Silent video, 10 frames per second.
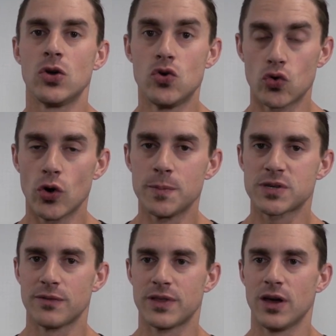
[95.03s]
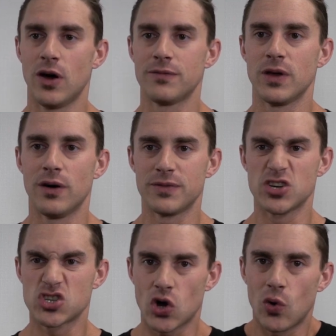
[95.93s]
groups of the
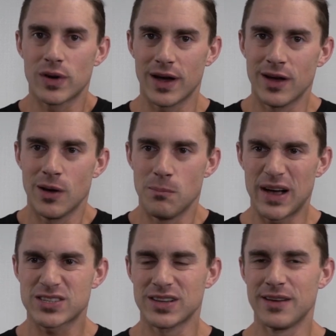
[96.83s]
shoulder muscle,